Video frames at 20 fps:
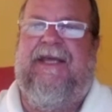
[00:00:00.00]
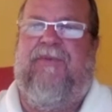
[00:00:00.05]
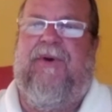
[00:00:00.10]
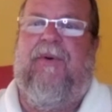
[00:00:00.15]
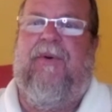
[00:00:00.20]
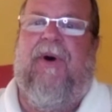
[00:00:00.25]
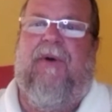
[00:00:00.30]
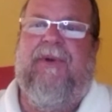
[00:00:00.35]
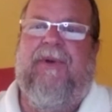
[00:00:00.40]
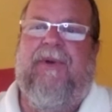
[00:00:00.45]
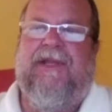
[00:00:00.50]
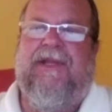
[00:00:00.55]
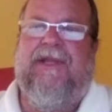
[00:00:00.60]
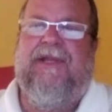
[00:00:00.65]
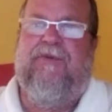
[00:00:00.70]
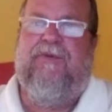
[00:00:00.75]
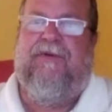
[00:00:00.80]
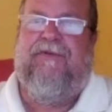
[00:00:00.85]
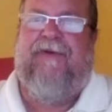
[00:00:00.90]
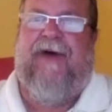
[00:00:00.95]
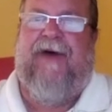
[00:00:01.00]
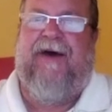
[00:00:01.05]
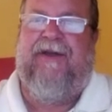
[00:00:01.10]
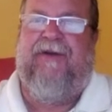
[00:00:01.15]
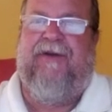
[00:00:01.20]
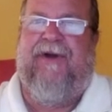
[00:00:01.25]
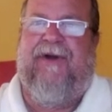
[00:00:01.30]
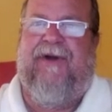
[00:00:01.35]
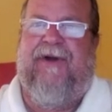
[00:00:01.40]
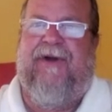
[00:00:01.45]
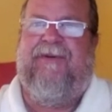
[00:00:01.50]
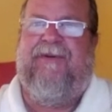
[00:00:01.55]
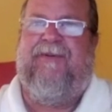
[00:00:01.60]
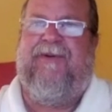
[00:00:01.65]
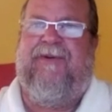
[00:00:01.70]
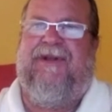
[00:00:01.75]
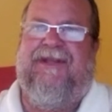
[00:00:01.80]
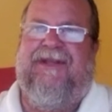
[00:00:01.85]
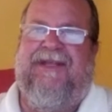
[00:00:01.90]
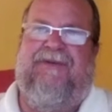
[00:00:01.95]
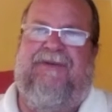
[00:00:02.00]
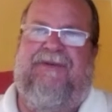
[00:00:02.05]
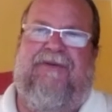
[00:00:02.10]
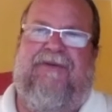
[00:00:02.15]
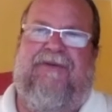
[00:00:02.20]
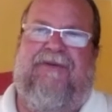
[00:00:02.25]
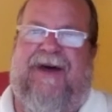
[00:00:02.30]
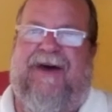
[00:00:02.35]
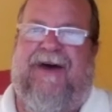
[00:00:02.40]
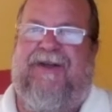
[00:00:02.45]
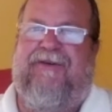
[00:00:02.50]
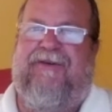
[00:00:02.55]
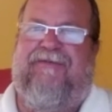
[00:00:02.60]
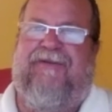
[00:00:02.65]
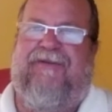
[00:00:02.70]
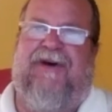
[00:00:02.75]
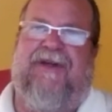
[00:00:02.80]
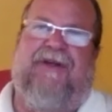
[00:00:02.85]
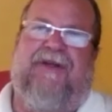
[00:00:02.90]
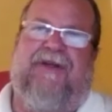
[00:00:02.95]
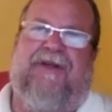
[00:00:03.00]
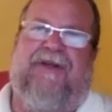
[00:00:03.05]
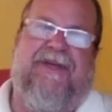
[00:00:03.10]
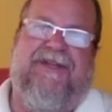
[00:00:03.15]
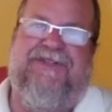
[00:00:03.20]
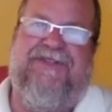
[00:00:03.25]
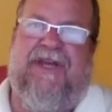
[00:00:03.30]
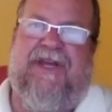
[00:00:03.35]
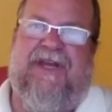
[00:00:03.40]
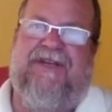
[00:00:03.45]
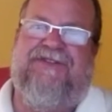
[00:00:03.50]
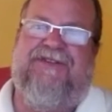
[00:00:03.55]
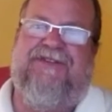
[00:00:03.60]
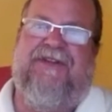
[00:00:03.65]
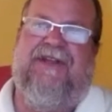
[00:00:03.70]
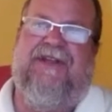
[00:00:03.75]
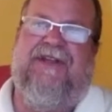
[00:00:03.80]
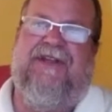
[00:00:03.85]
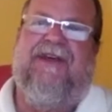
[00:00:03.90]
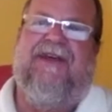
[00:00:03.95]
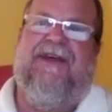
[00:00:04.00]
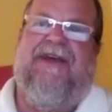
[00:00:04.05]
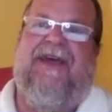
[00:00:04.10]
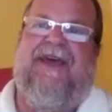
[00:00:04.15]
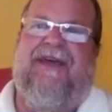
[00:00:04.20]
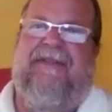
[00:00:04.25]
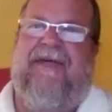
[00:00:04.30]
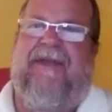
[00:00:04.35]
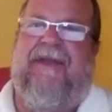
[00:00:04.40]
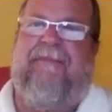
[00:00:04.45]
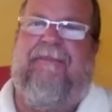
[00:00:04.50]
We lead with value, right? We want to lead with value, follow with education, and then